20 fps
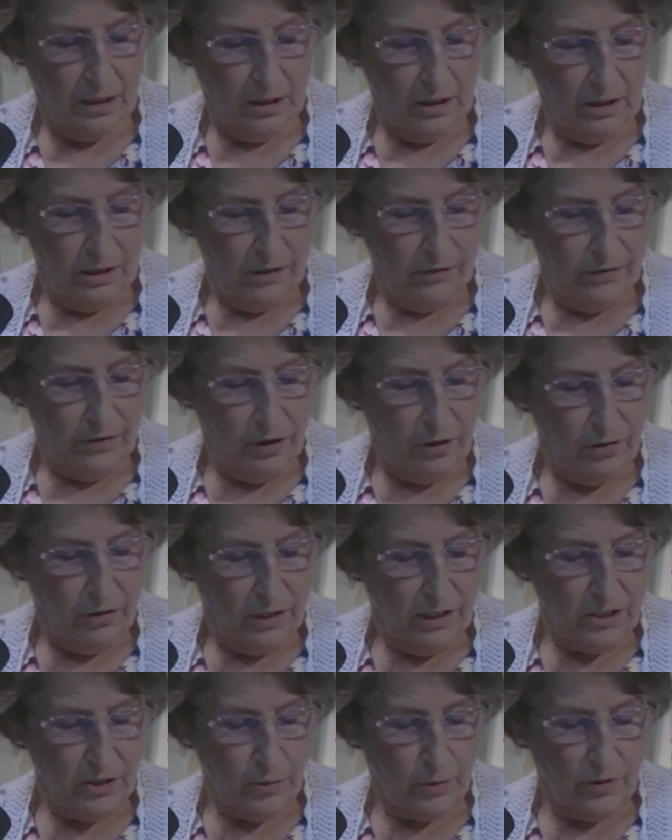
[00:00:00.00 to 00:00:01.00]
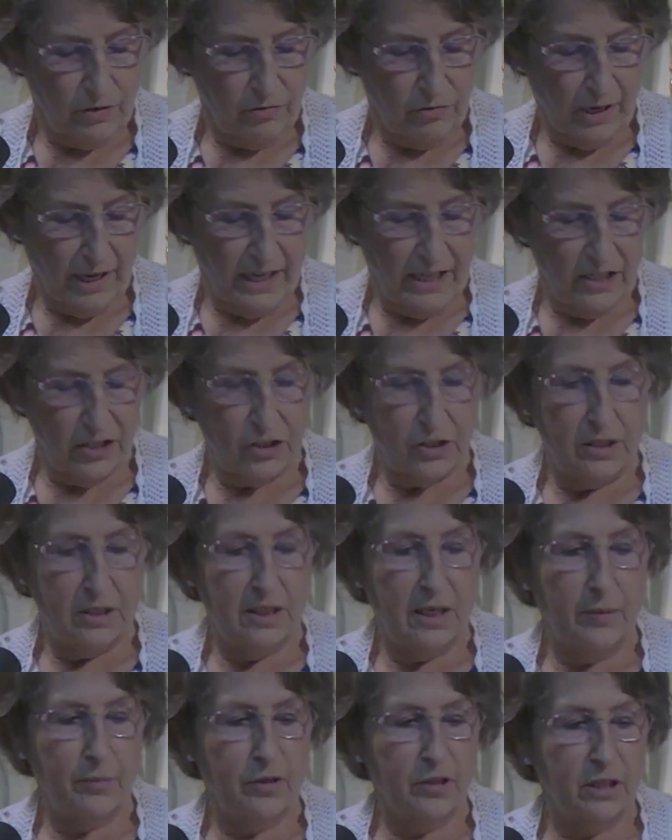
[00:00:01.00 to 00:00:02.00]
Furious with rage,
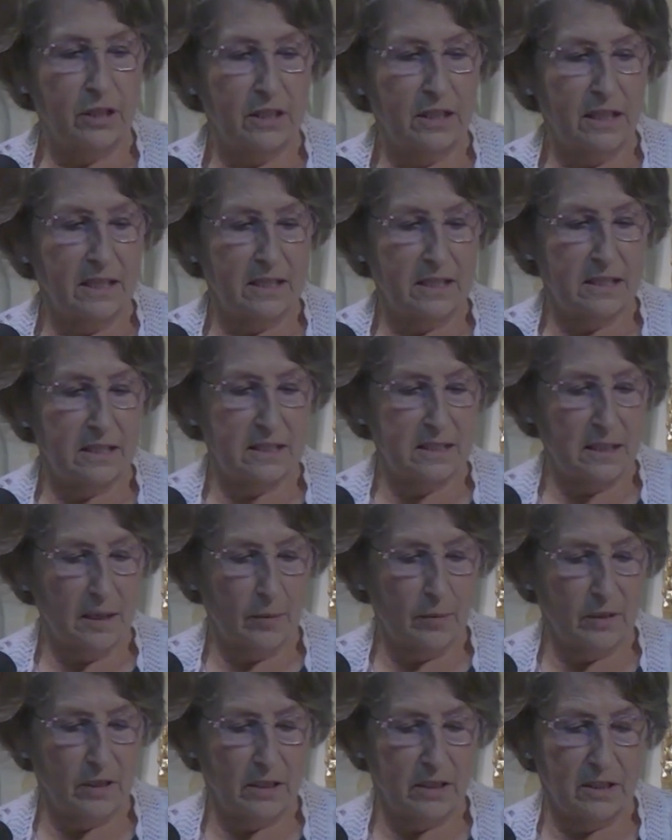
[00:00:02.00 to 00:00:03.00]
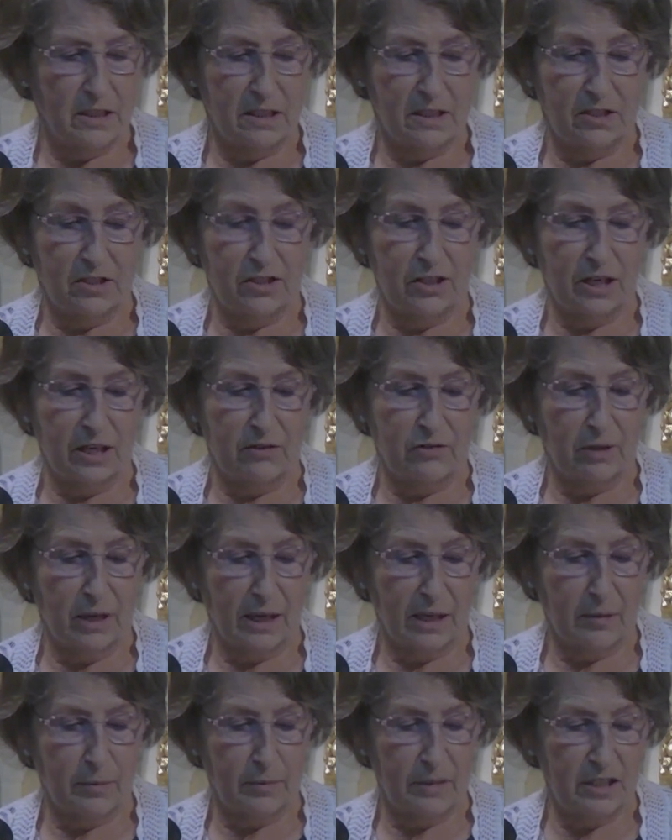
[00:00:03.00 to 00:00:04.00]
Nebuchadnezzar summoned Shadrach,
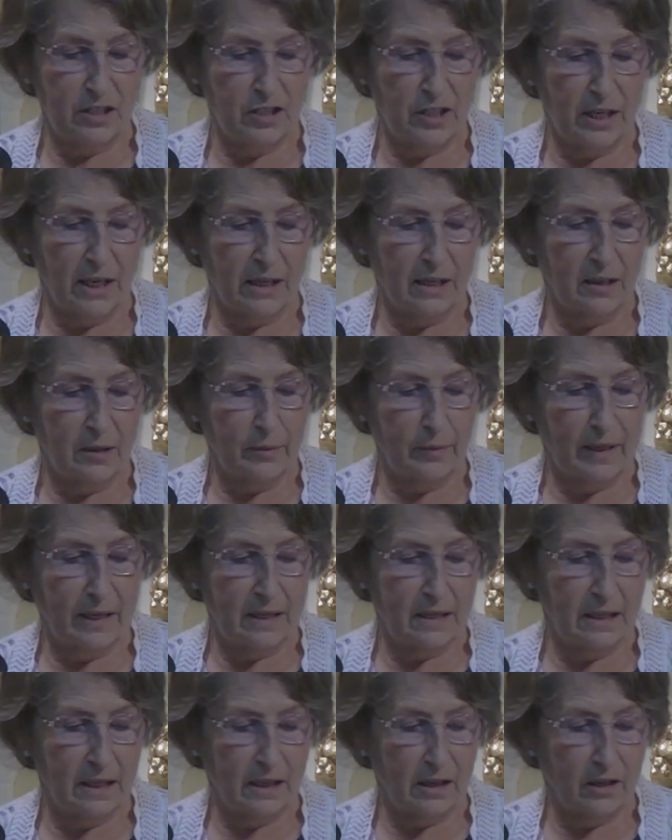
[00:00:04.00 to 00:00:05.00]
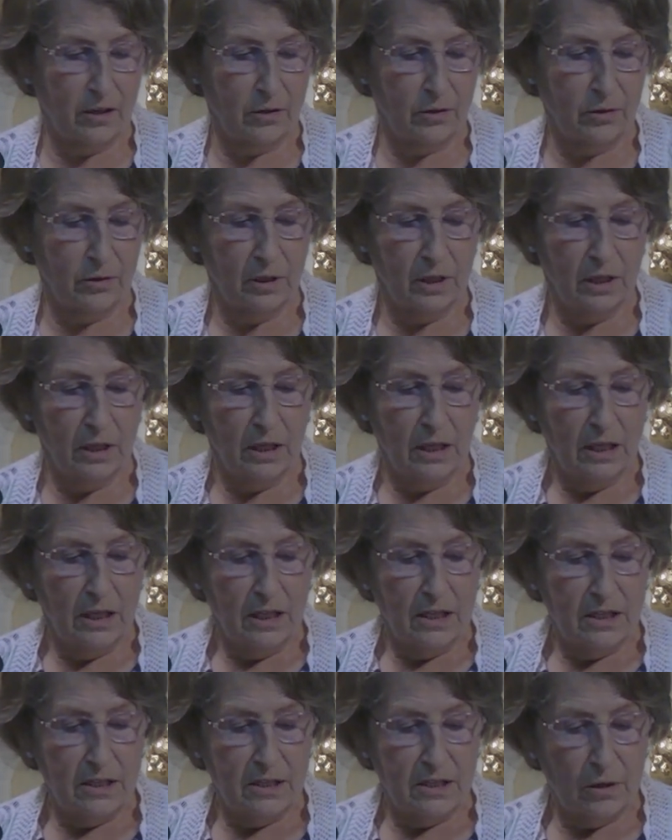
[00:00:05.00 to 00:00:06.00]
Meshach, and Abednego.
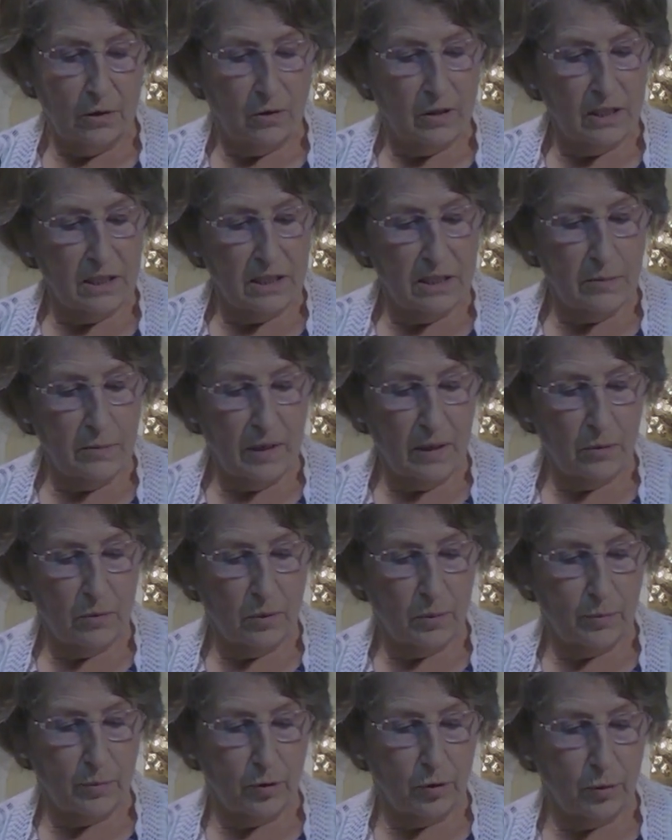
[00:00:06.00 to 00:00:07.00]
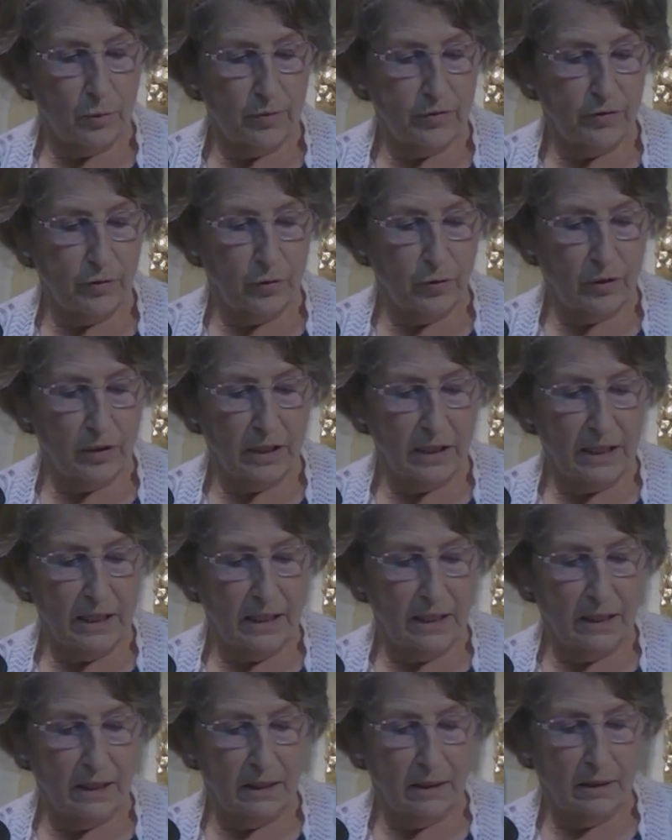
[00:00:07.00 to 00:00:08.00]
So these men were brought before the
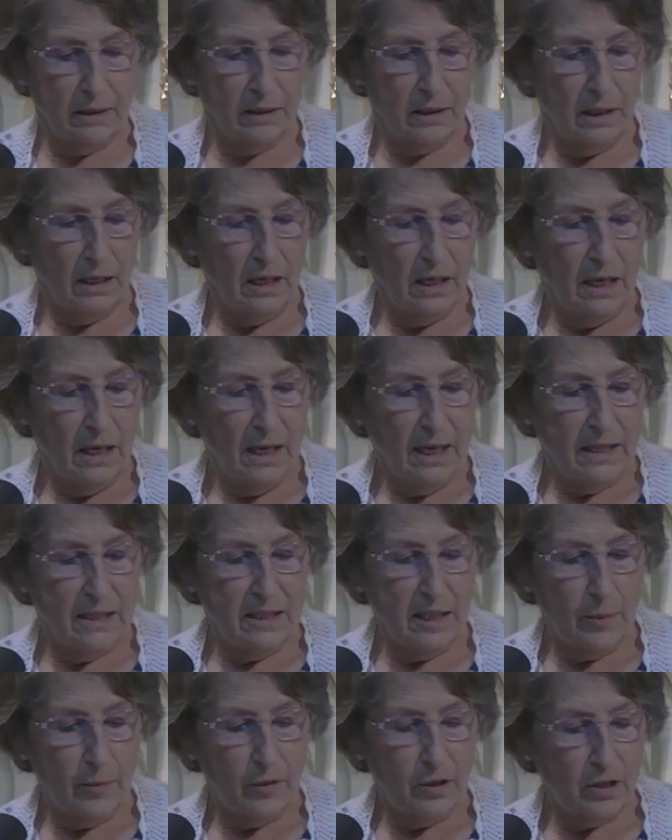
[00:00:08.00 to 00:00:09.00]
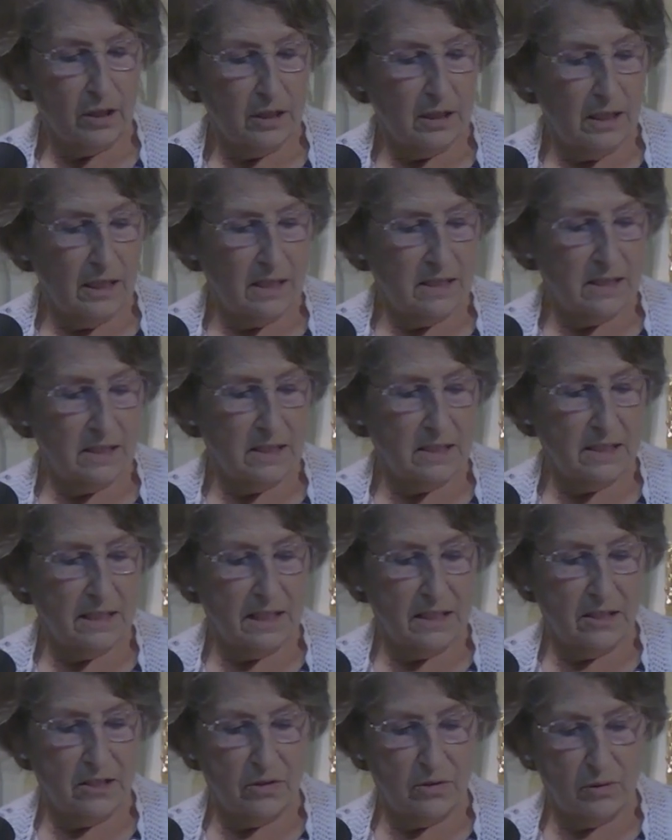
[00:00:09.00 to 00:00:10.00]
king, and Nebuchadnezzar said
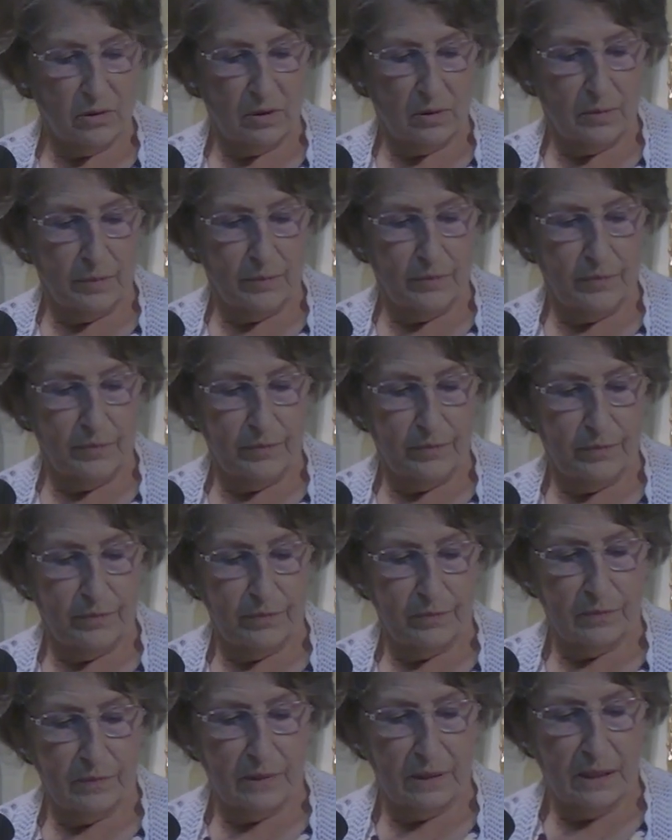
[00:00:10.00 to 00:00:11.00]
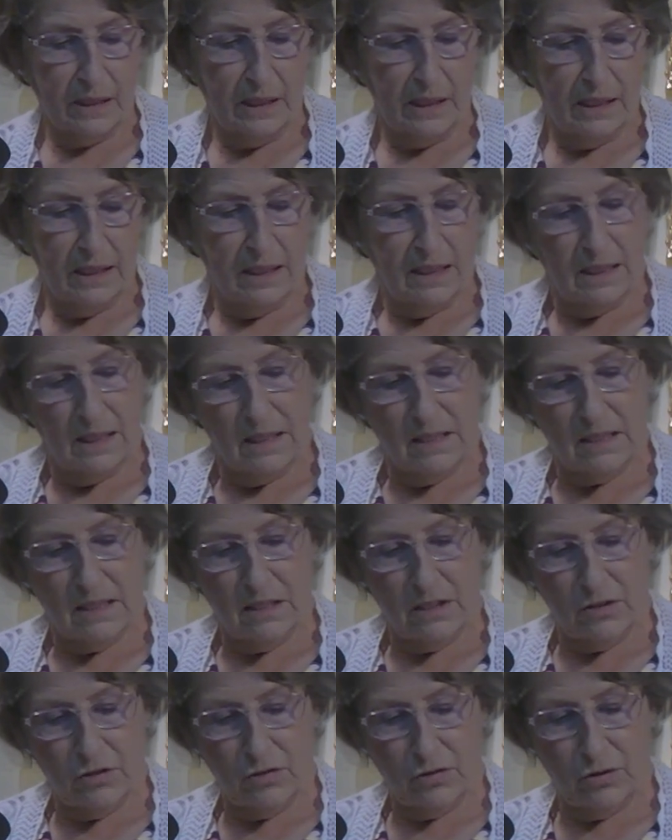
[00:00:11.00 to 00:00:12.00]
to them, "Is it
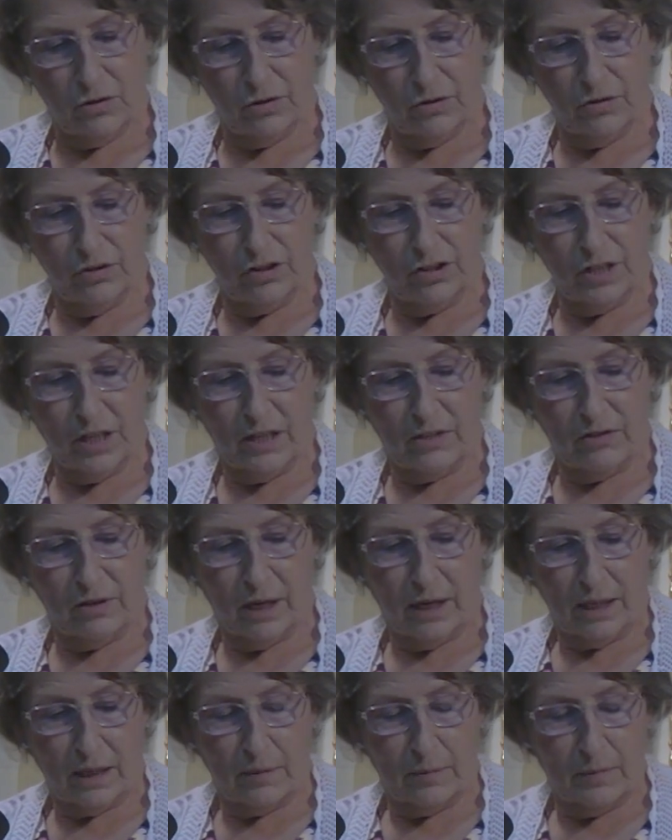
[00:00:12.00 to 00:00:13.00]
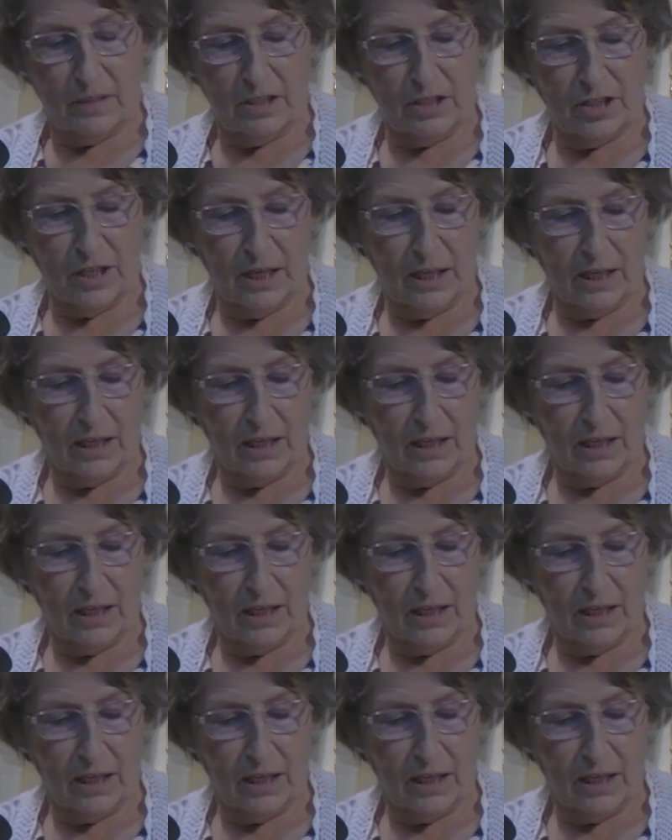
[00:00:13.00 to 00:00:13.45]
true, Shadrach, Meshach, and